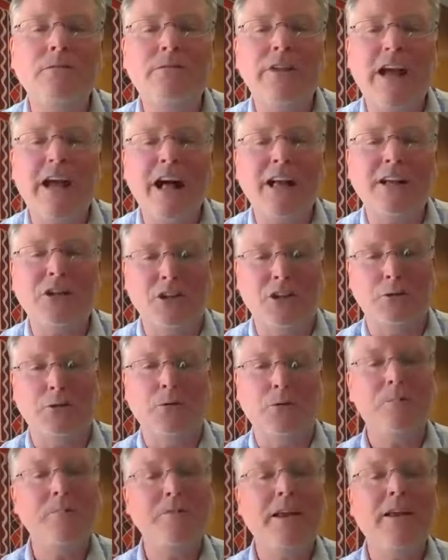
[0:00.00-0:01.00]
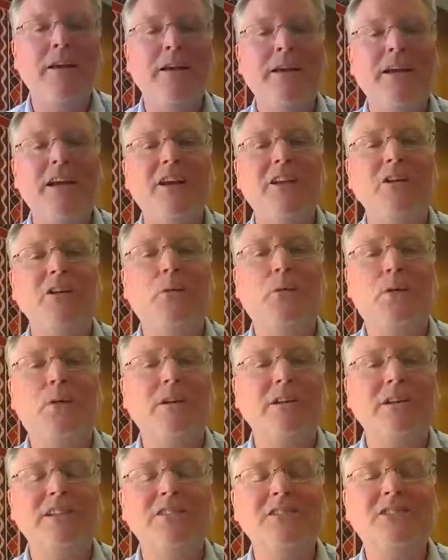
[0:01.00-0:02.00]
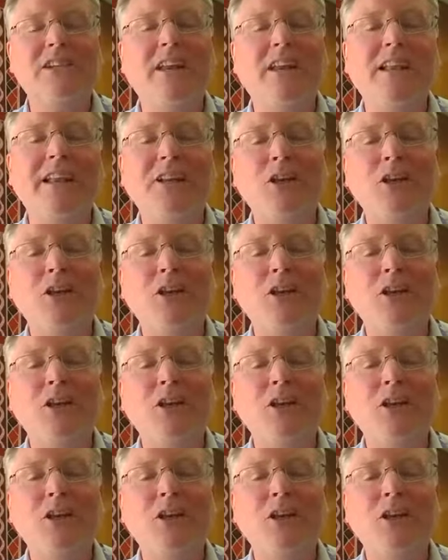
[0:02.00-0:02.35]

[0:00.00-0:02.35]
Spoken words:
value in the world, and suddenly